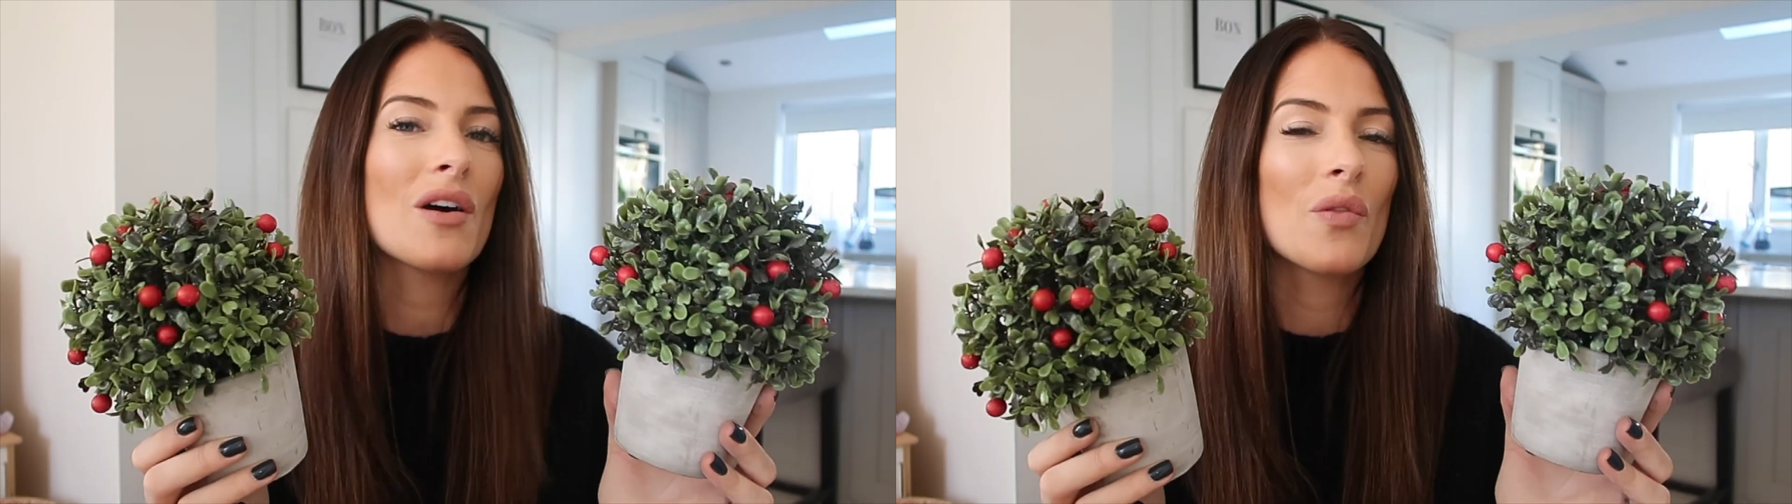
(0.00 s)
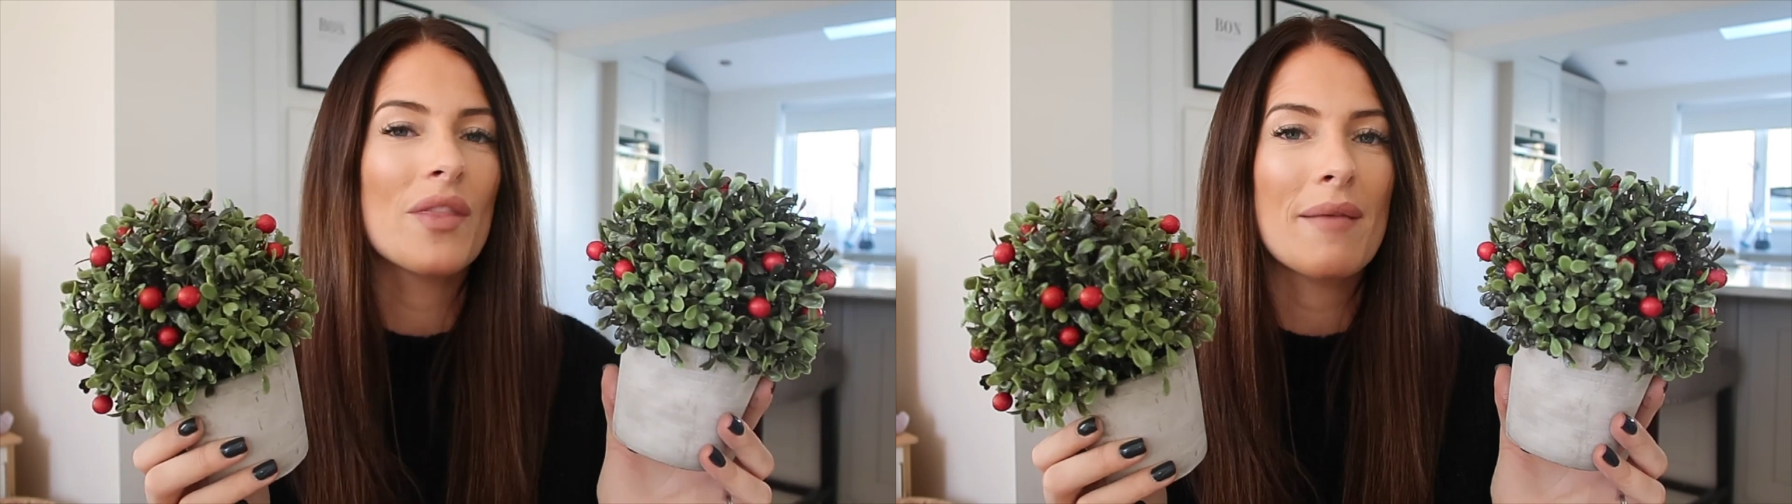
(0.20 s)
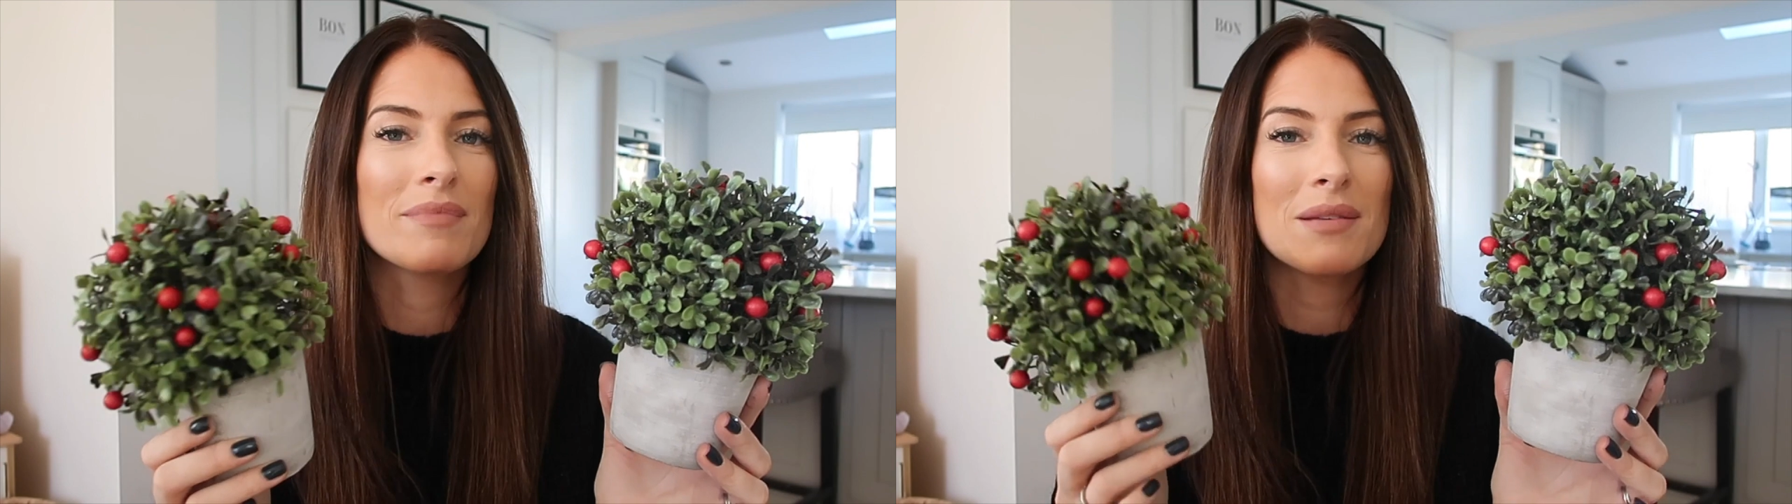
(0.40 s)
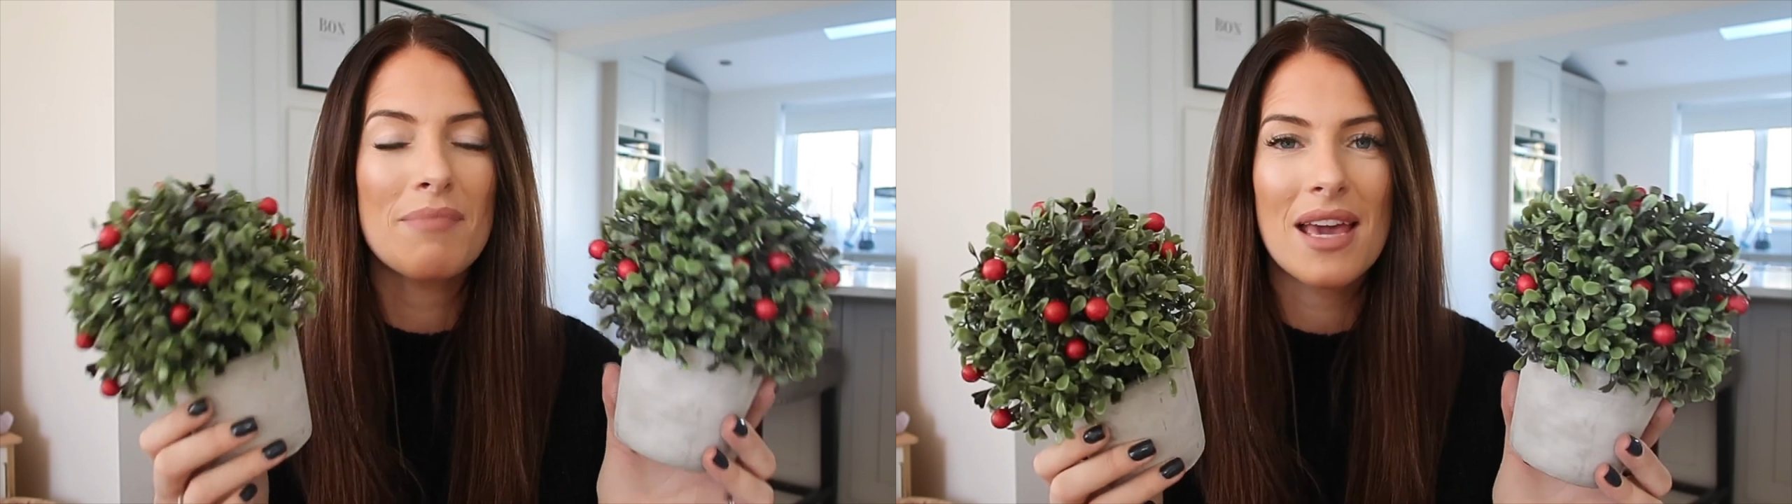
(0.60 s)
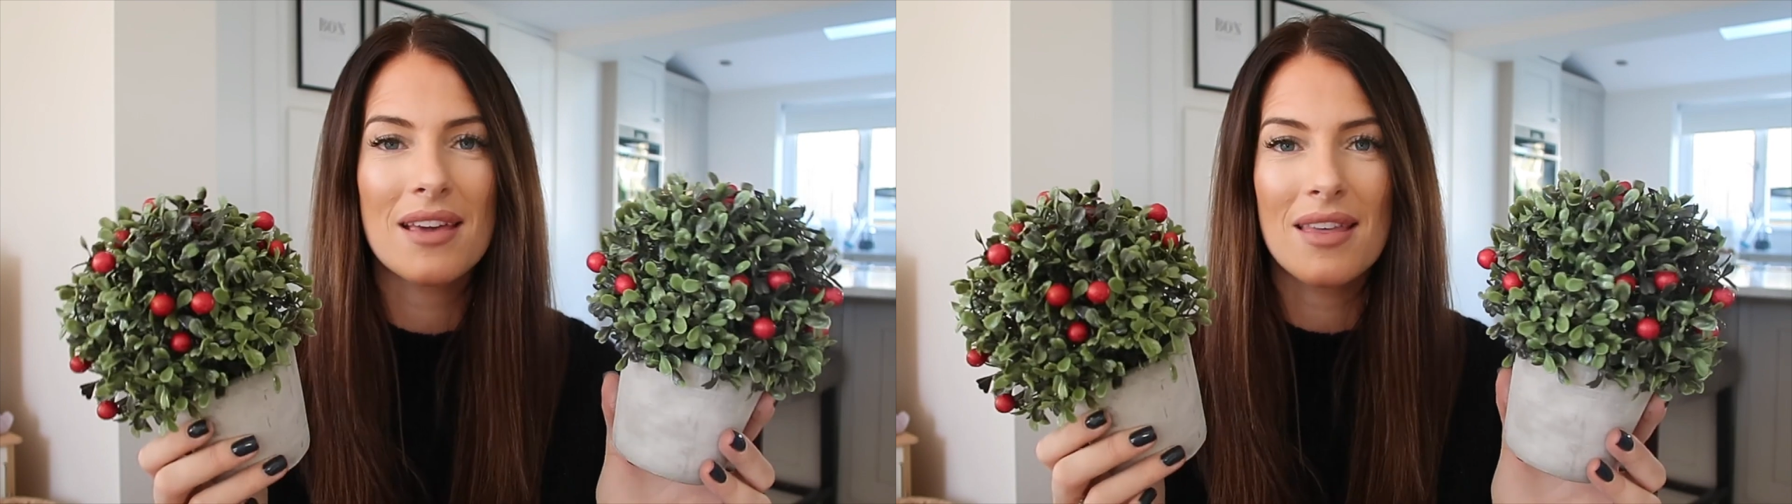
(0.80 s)
on them to
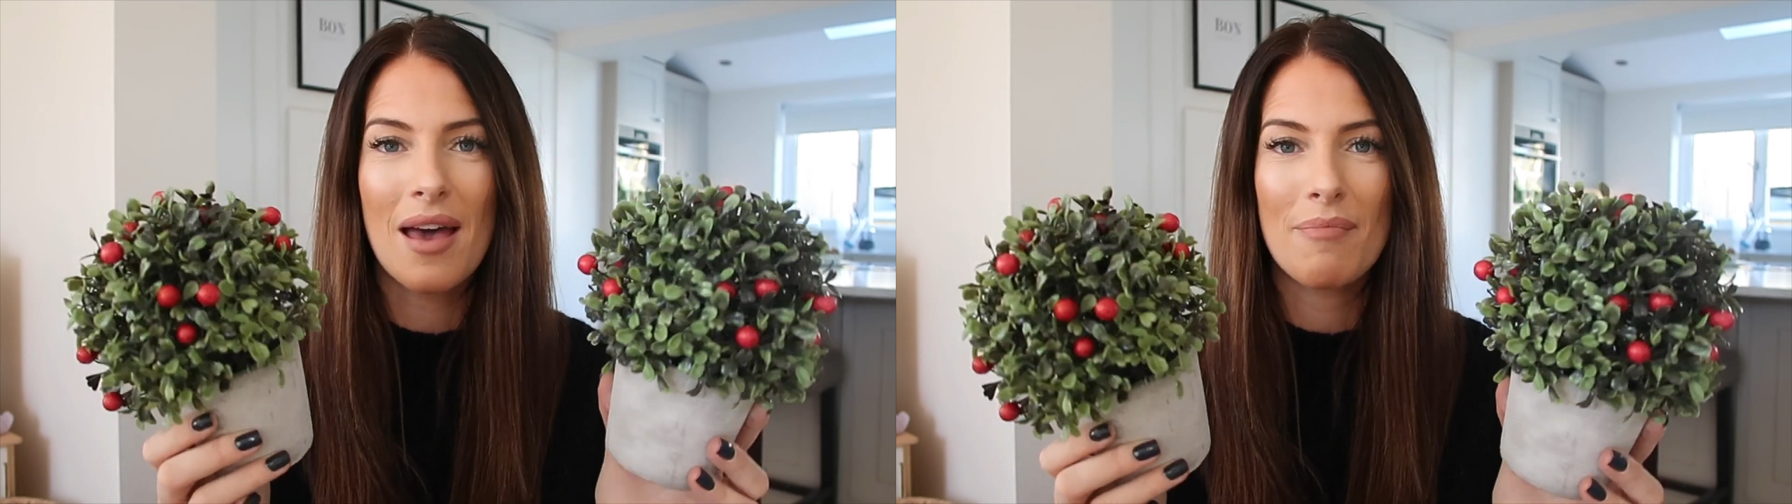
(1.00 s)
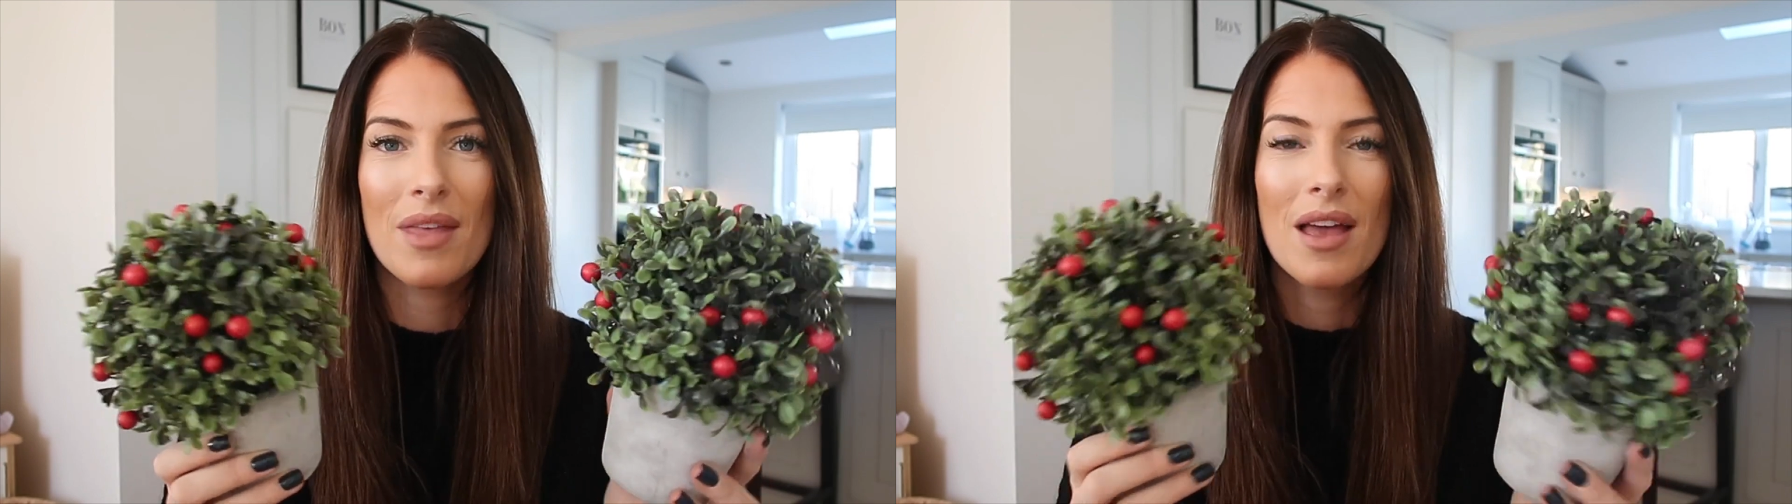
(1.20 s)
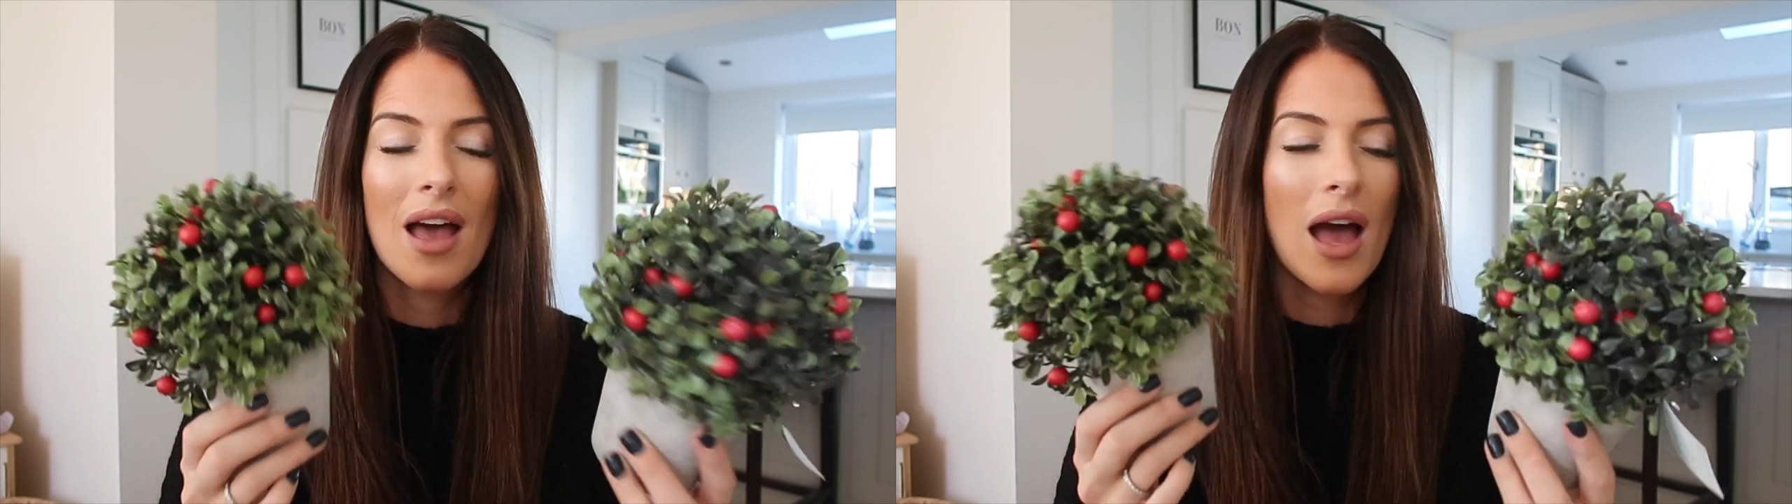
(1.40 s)
make them